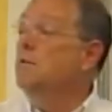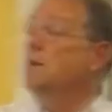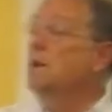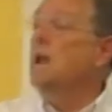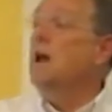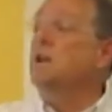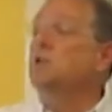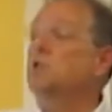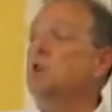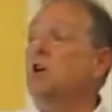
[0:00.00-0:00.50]

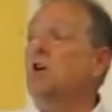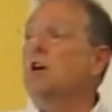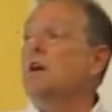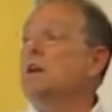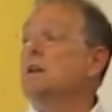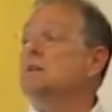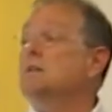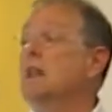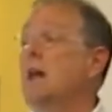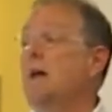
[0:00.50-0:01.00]
The
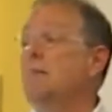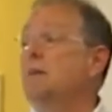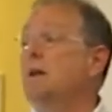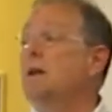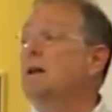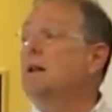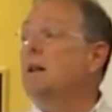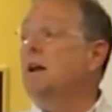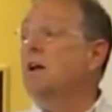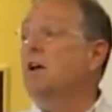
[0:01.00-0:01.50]
Nigerian
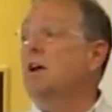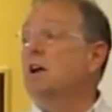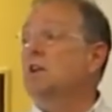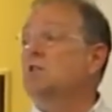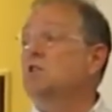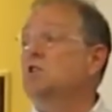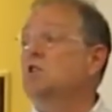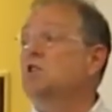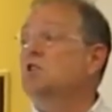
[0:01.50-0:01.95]
Islamic clerics